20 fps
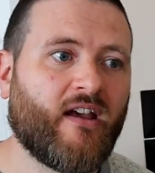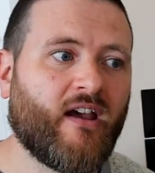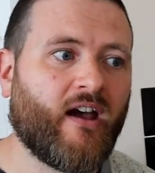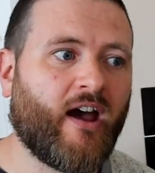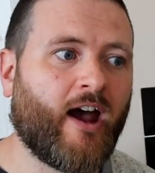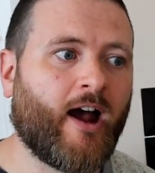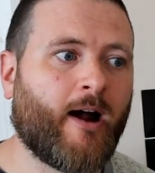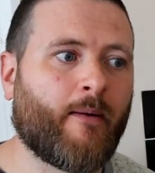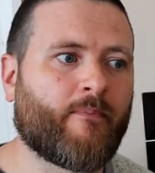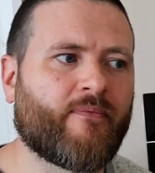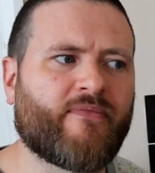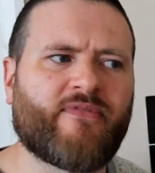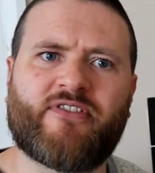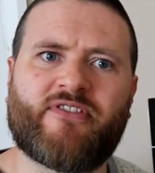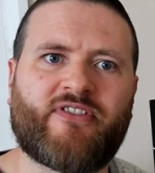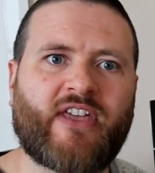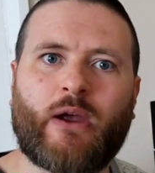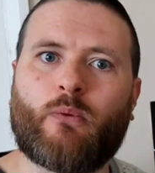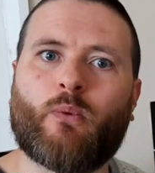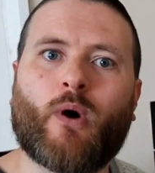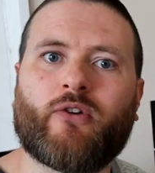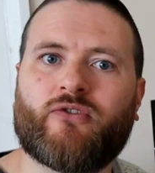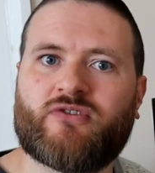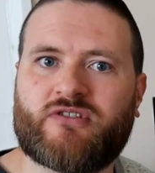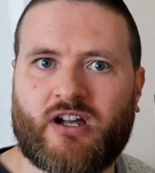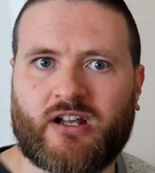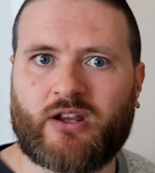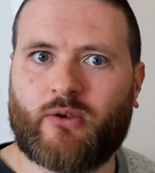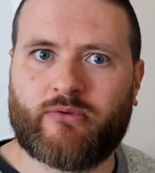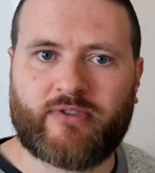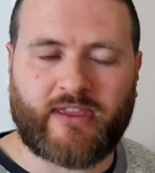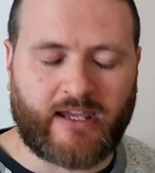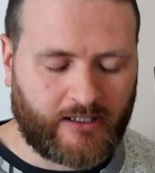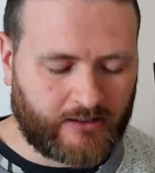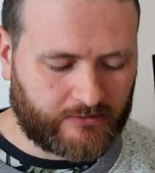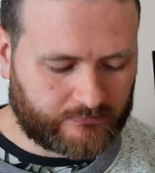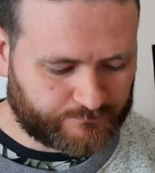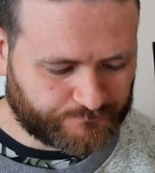they won't, I don't think.